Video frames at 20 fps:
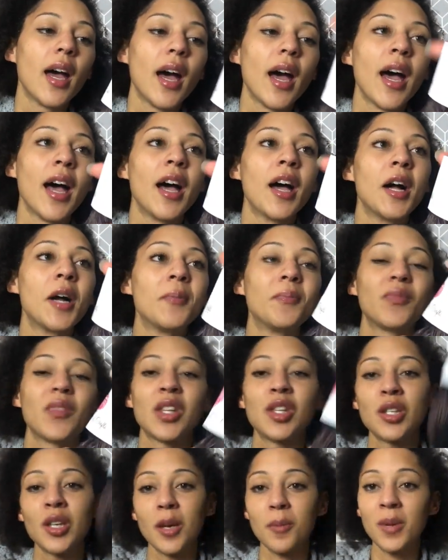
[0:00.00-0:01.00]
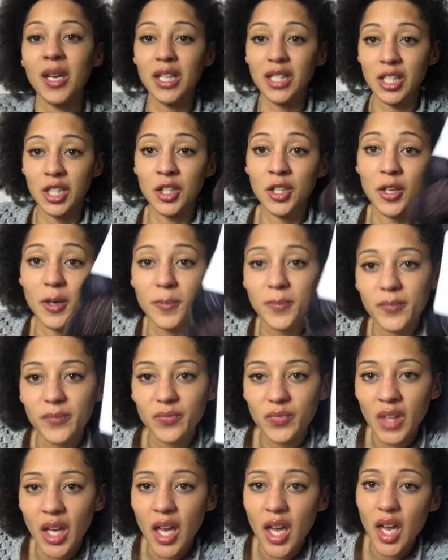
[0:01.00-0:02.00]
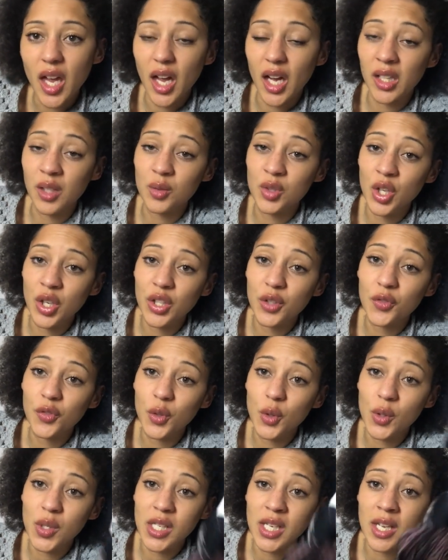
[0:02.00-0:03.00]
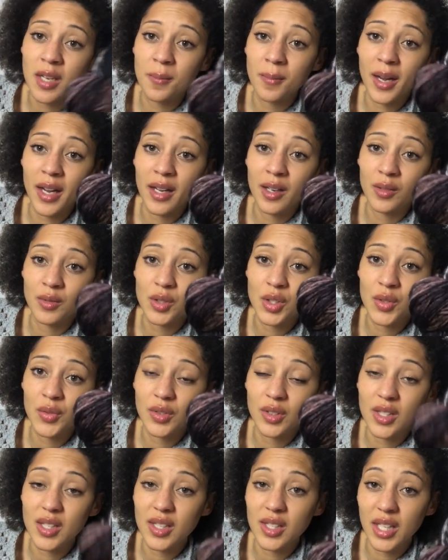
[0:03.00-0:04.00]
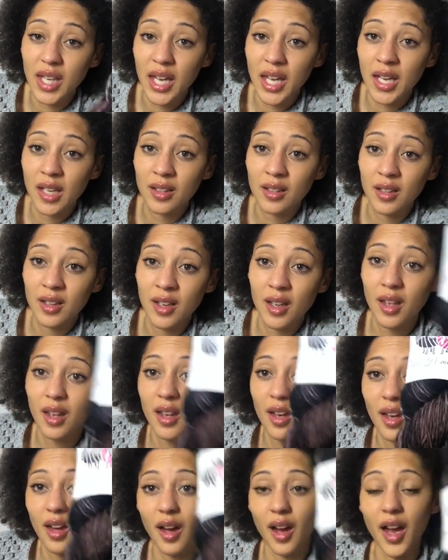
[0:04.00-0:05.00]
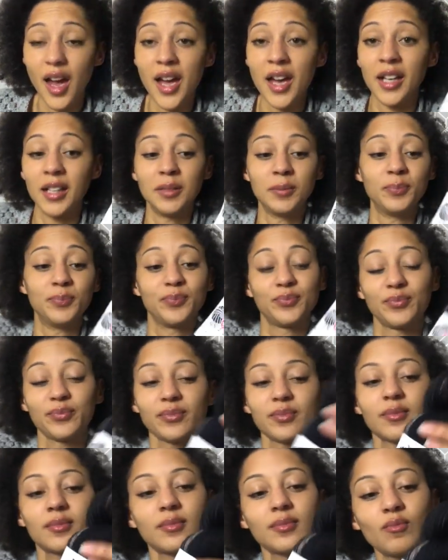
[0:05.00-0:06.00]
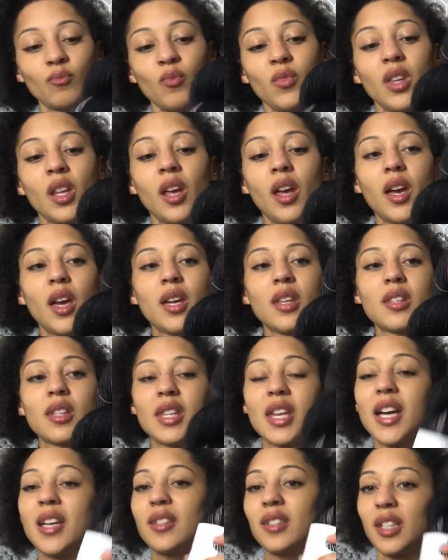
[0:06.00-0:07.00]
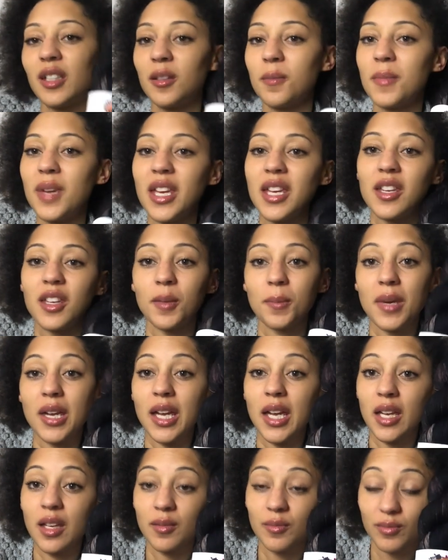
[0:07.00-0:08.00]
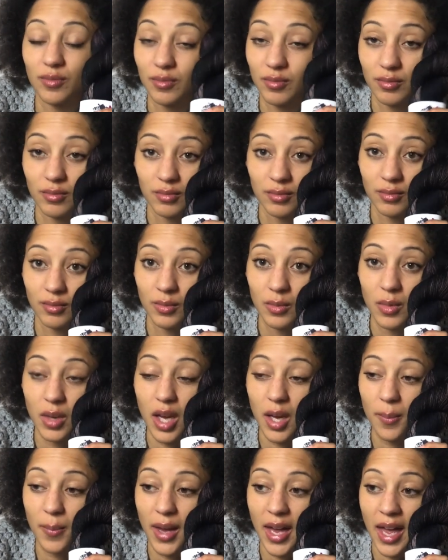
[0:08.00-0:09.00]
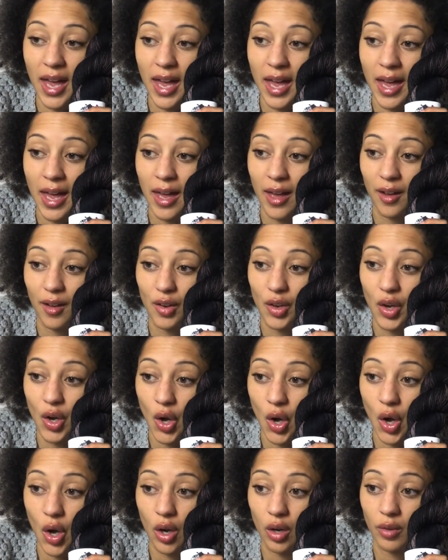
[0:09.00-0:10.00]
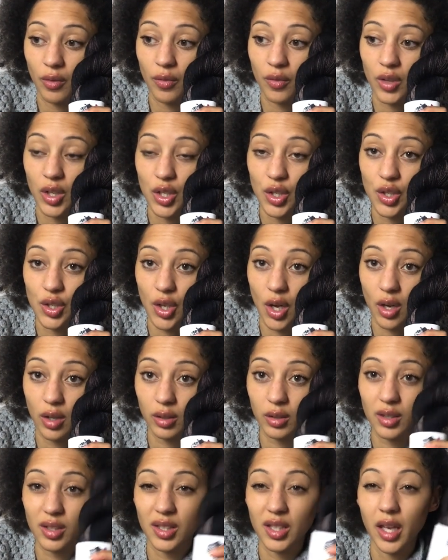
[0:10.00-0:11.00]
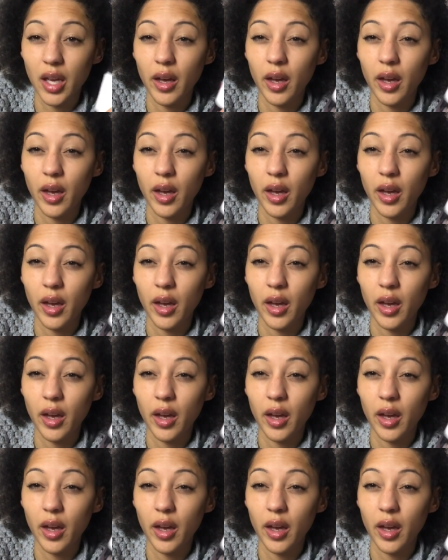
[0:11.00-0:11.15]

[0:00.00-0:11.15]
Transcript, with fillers: And so I picked it up, and it was only £14 for the skein. So that's going to make me a pair of socks.